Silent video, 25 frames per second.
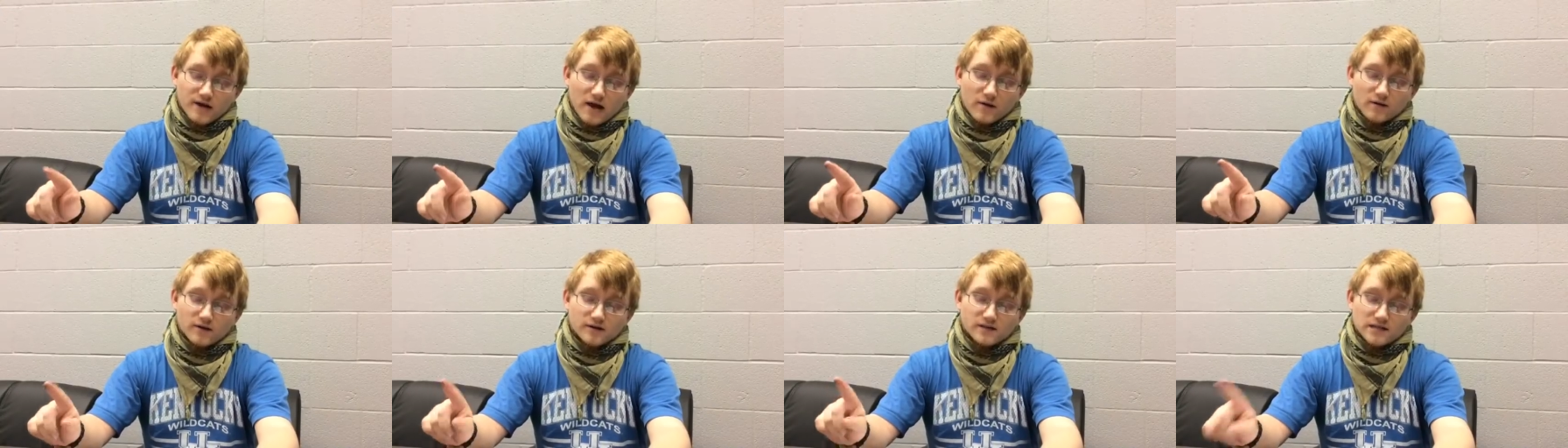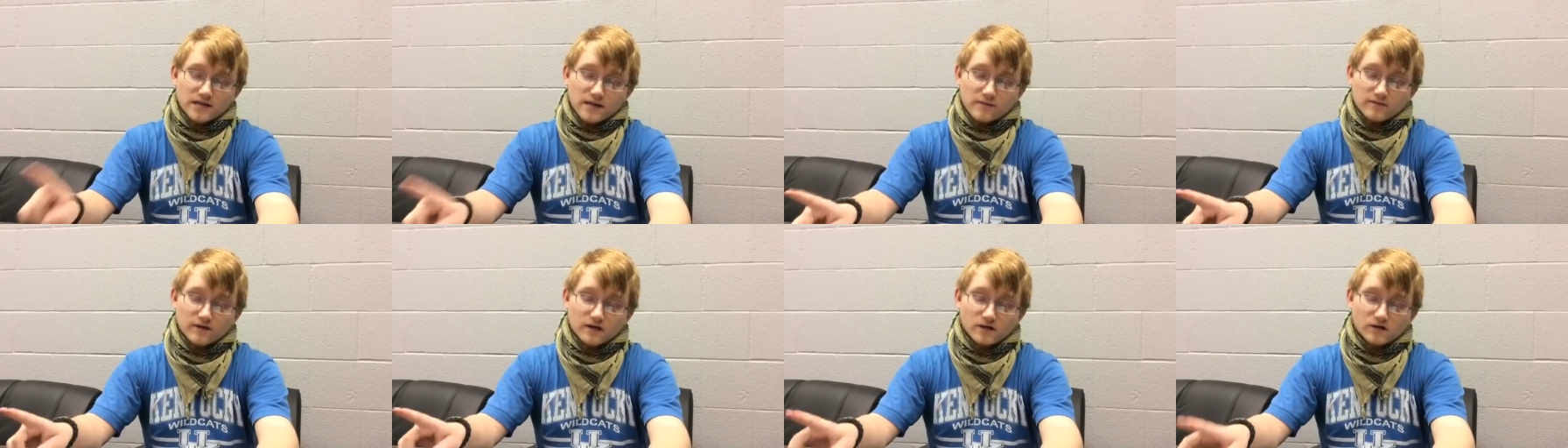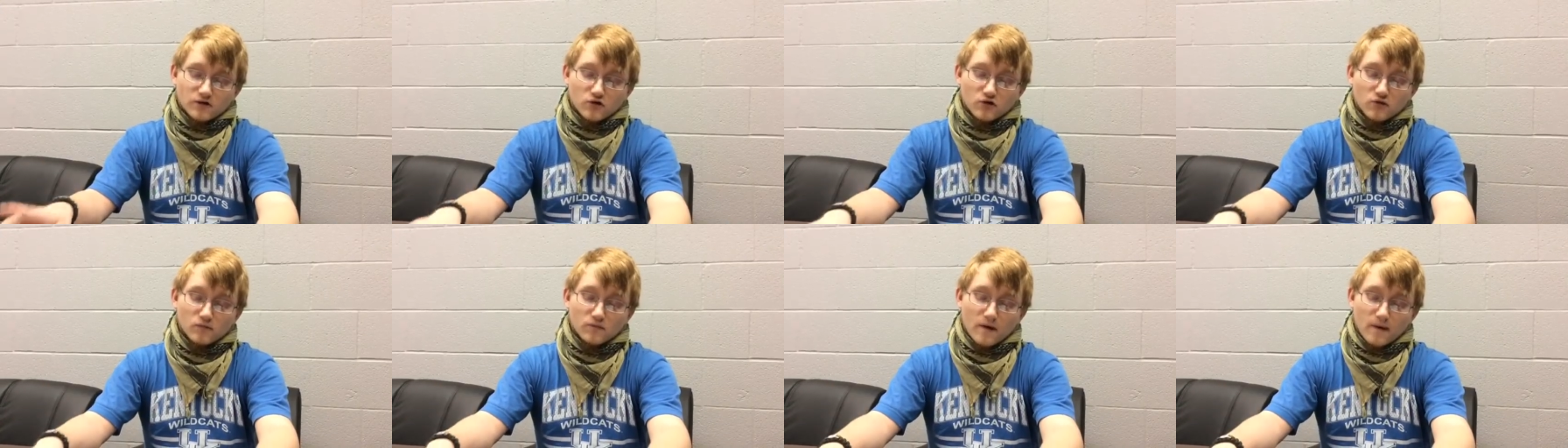now accepting
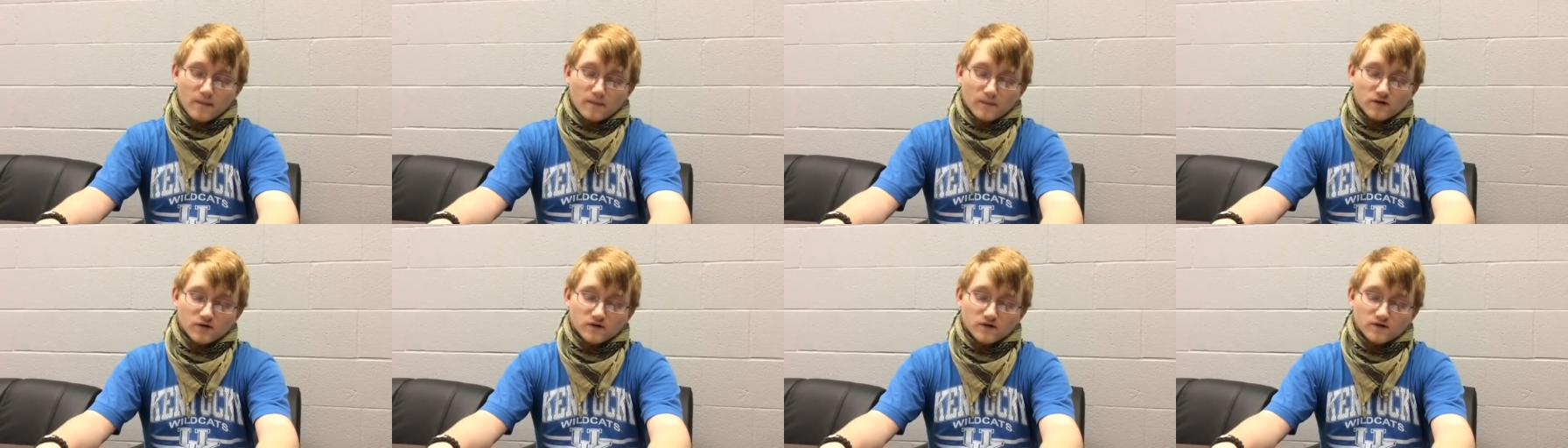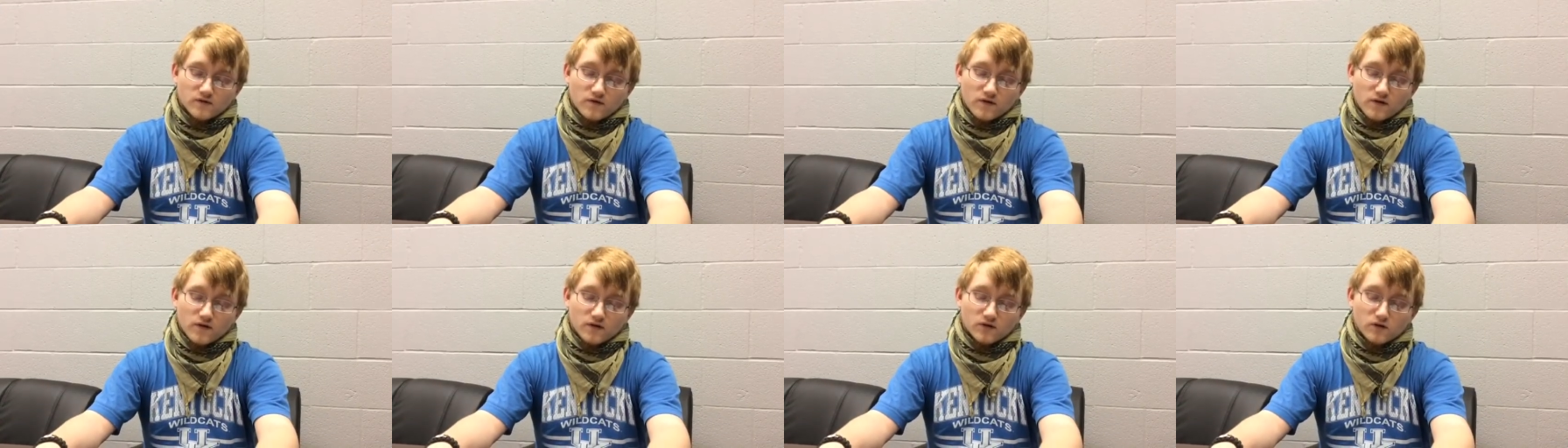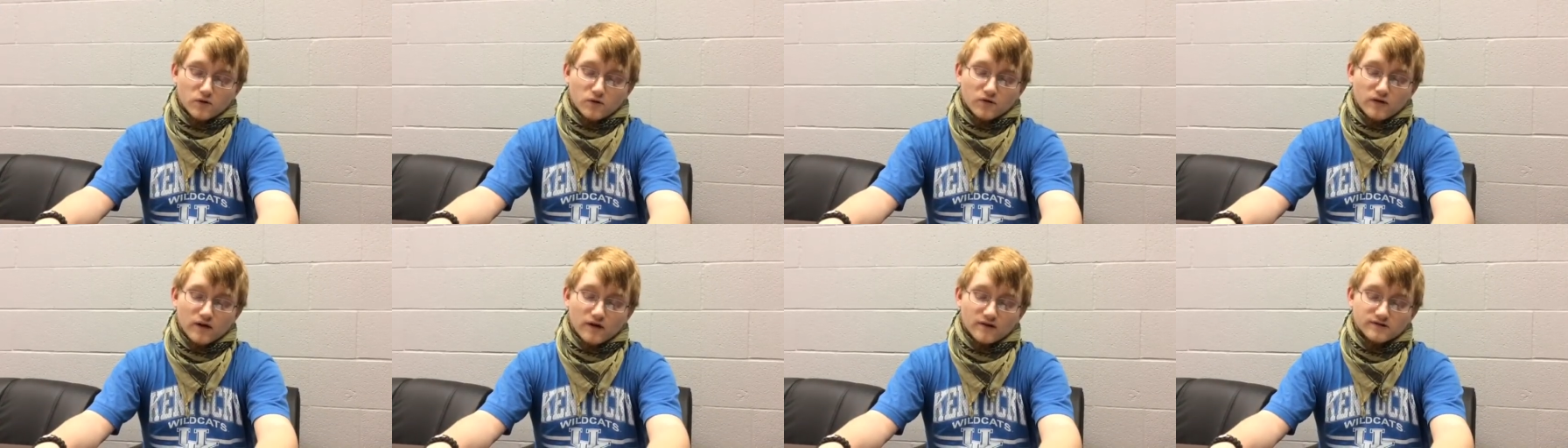new members for the
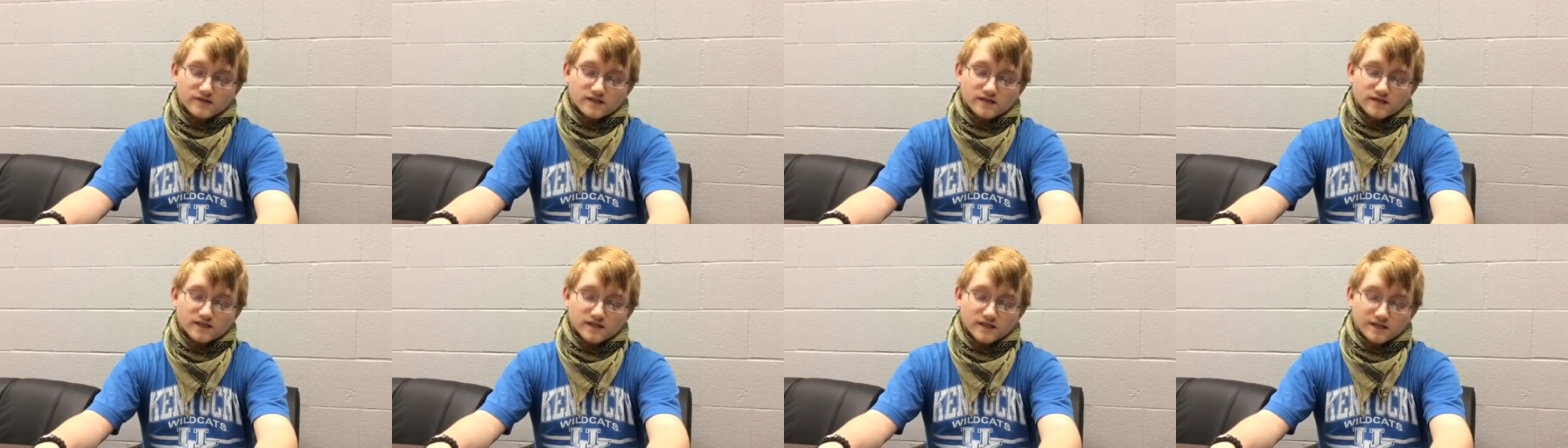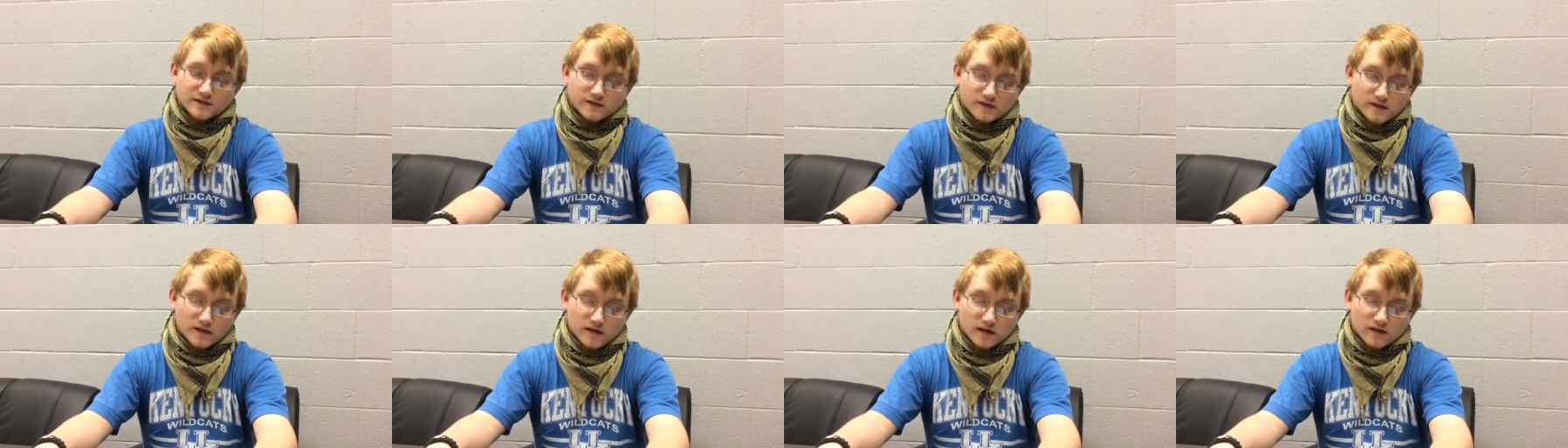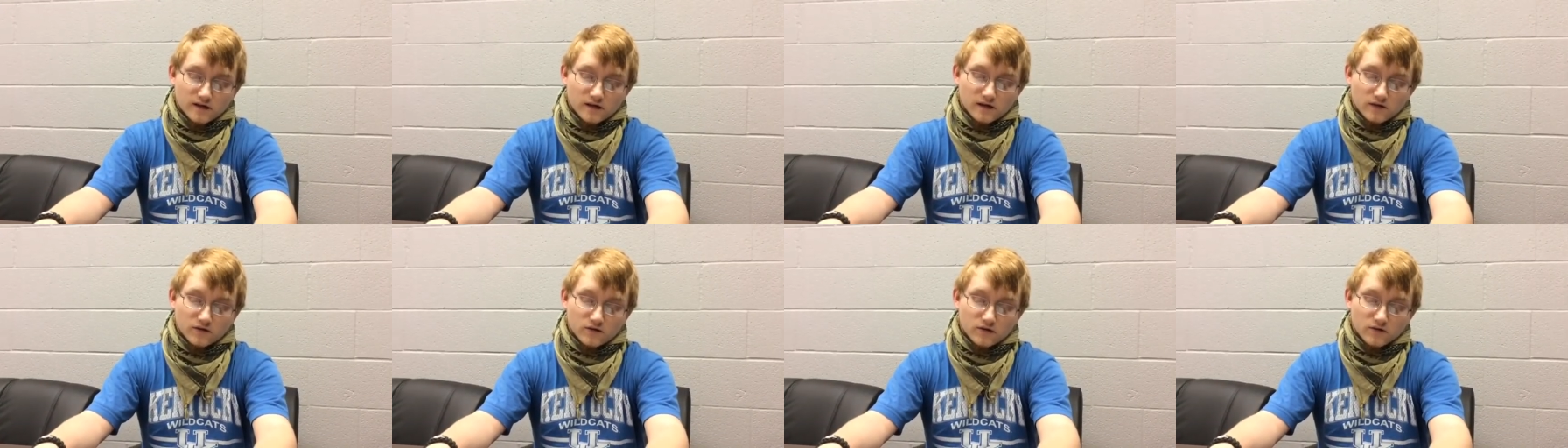
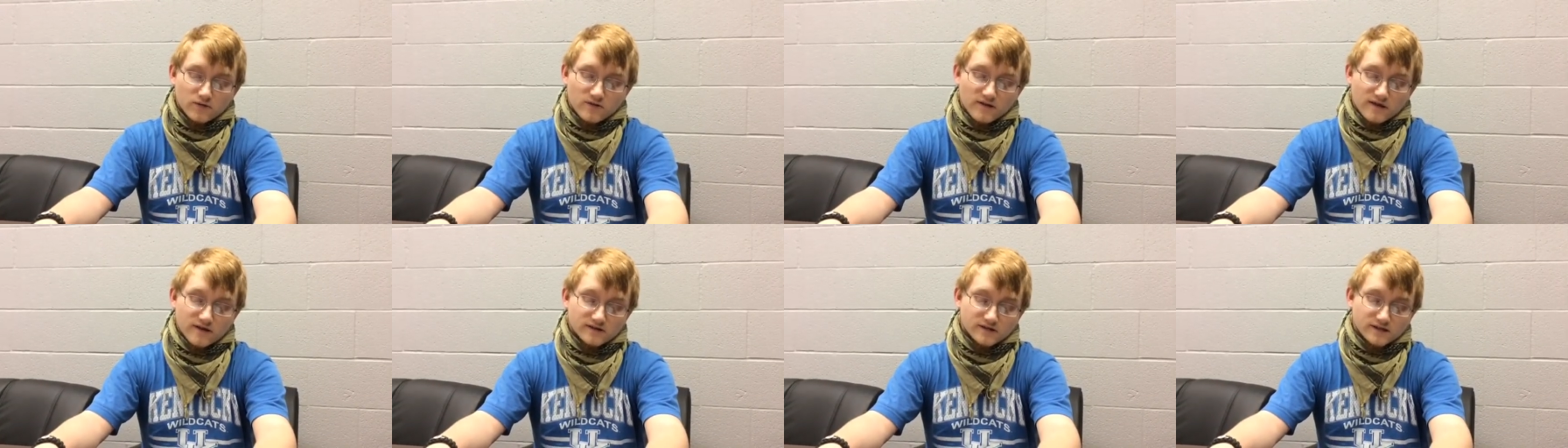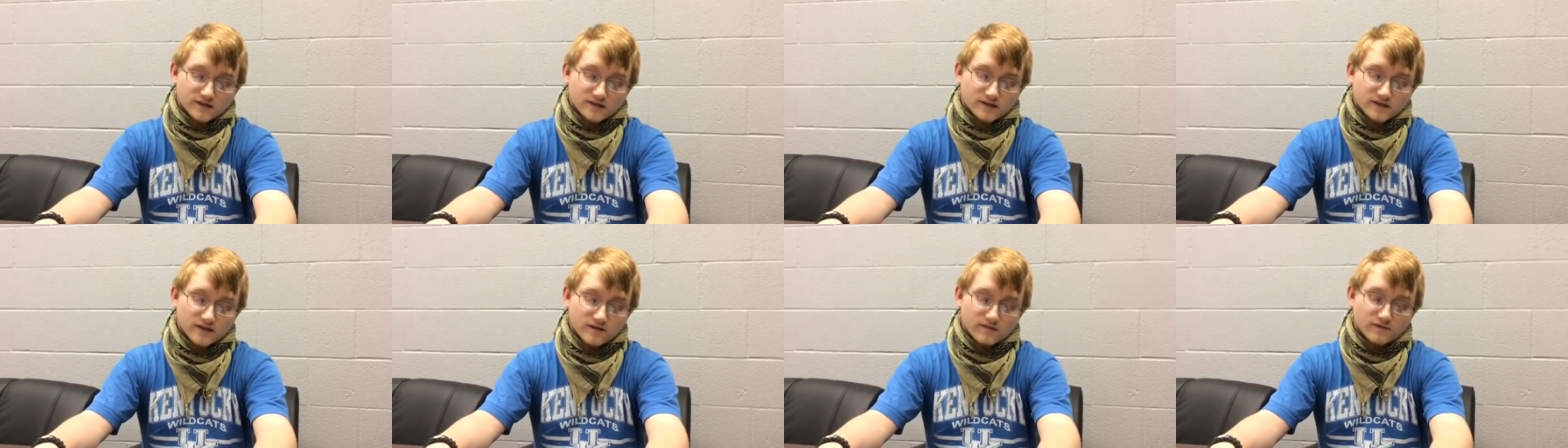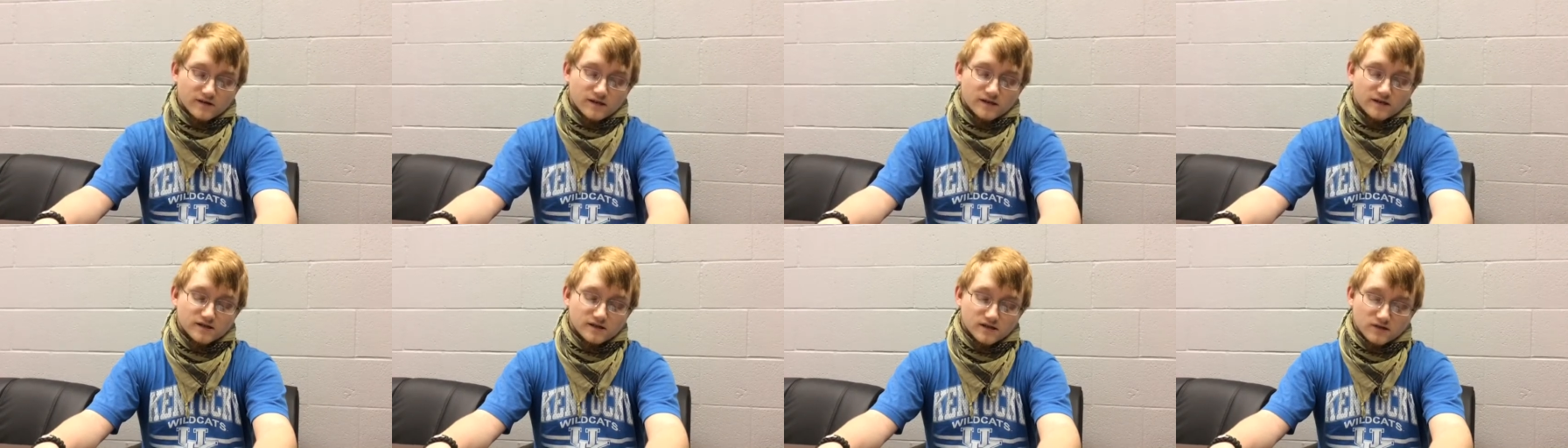2016 and
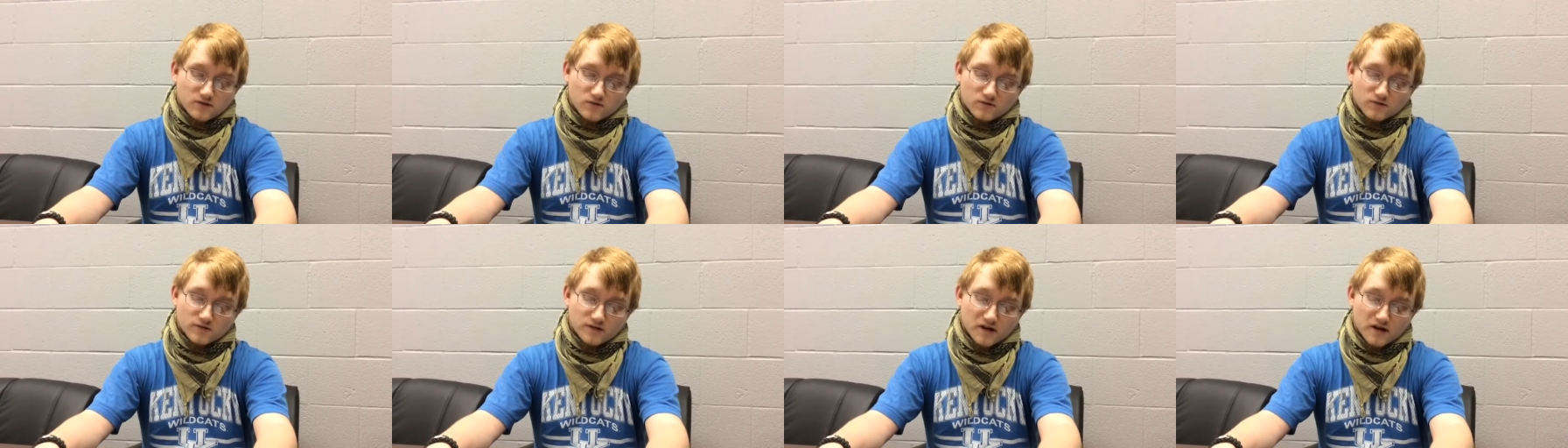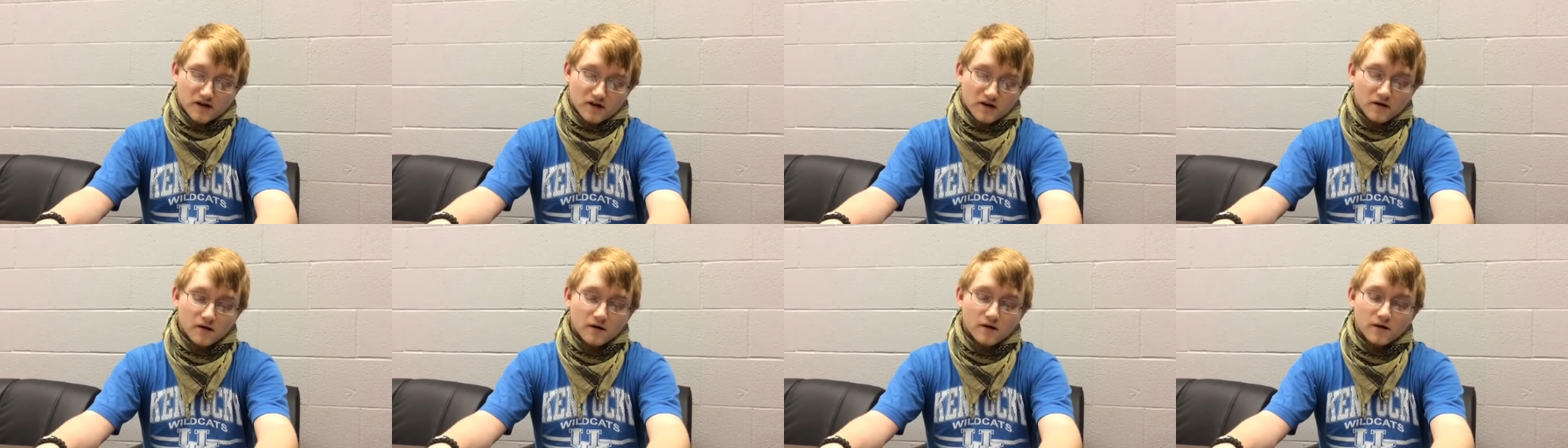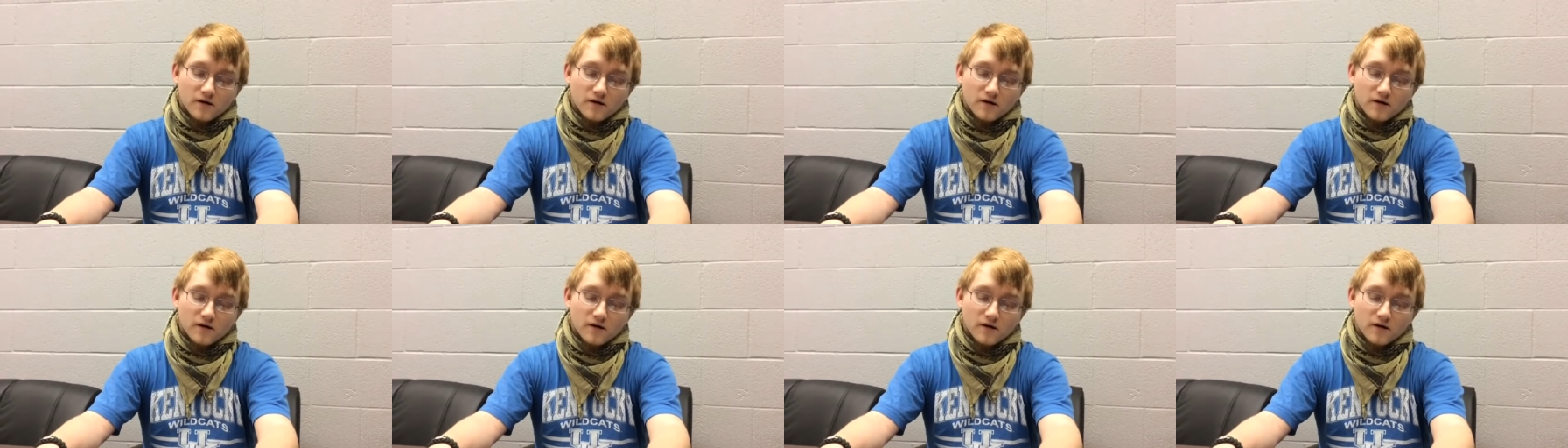2017 school year.